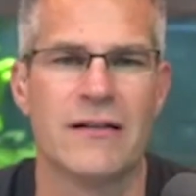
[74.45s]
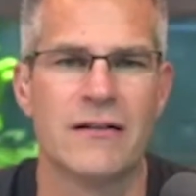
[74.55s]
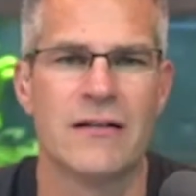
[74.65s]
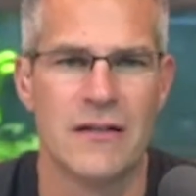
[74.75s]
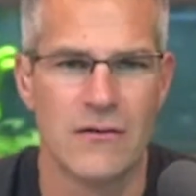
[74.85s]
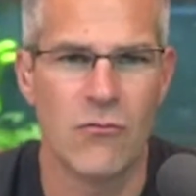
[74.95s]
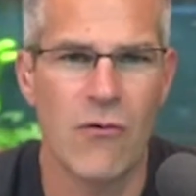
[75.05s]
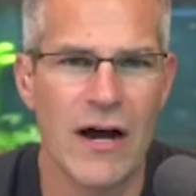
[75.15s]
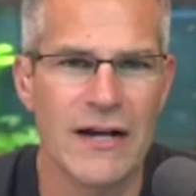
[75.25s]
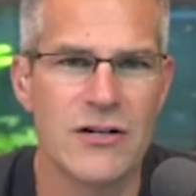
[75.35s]
Mm-hmm.
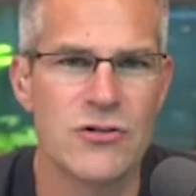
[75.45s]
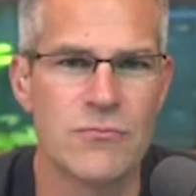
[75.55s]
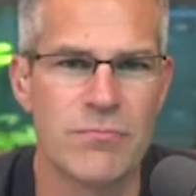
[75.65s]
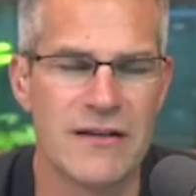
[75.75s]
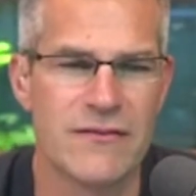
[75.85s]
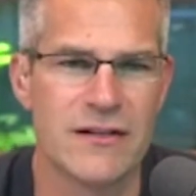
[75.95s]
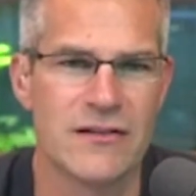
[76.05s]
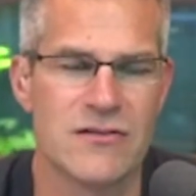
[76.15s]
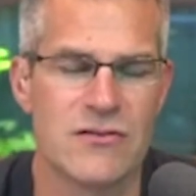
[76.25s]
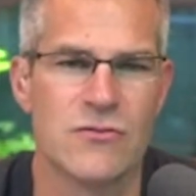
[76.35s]
Why did you pivot
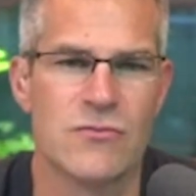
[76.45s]
into